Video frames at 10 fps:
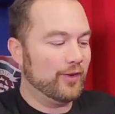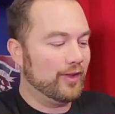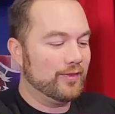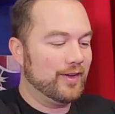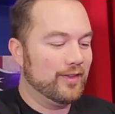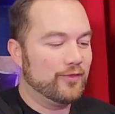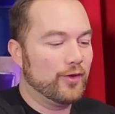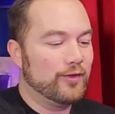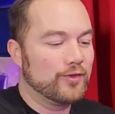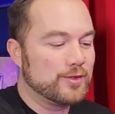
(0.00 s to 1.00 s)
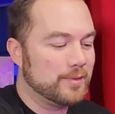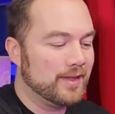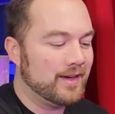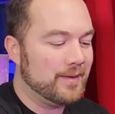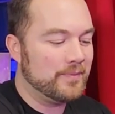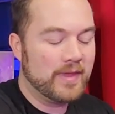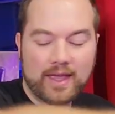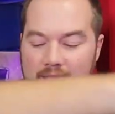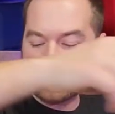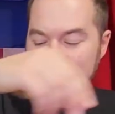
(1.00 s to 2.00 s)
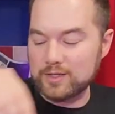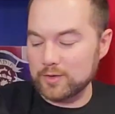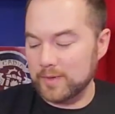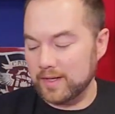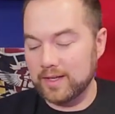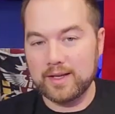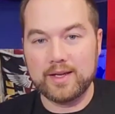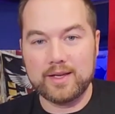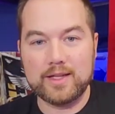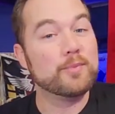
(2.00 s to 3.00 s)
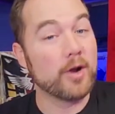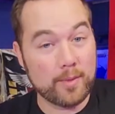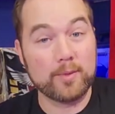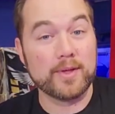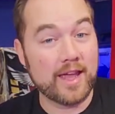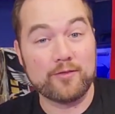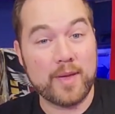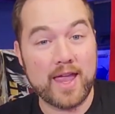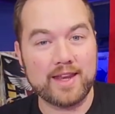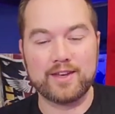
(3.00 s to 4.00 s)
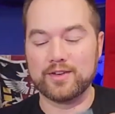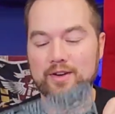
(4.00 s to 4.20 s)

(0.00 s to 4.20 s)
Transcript: if you're living in the 41st millennium as a human, you probably have pain in